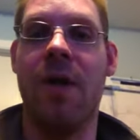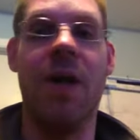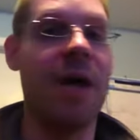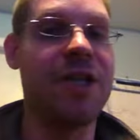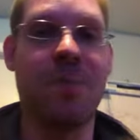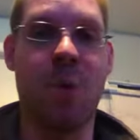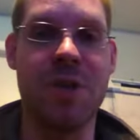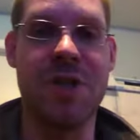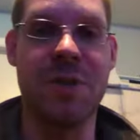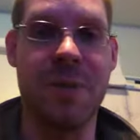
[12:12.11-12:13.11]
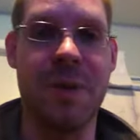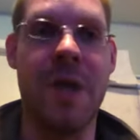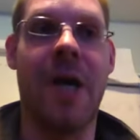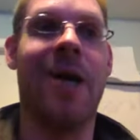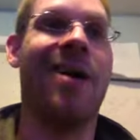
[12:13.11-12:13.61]
not a sports store,
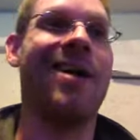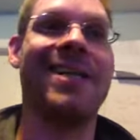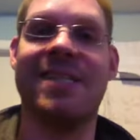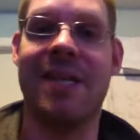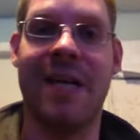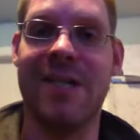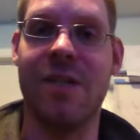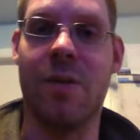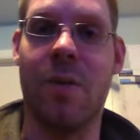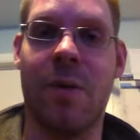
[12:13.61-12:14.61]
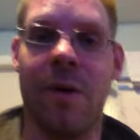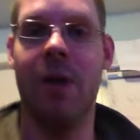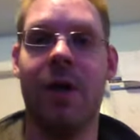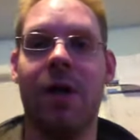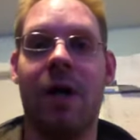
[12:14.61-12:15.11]
not a hockey skate store,
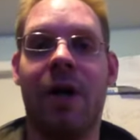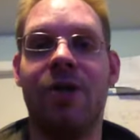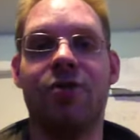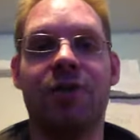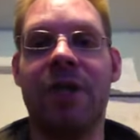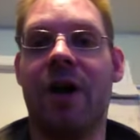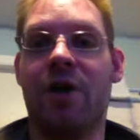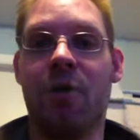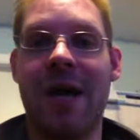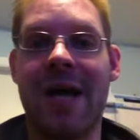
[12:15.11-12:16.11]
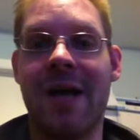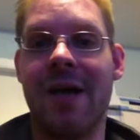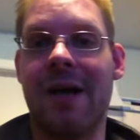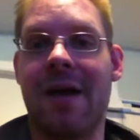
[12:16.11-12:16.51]
uh, certainly not a rink.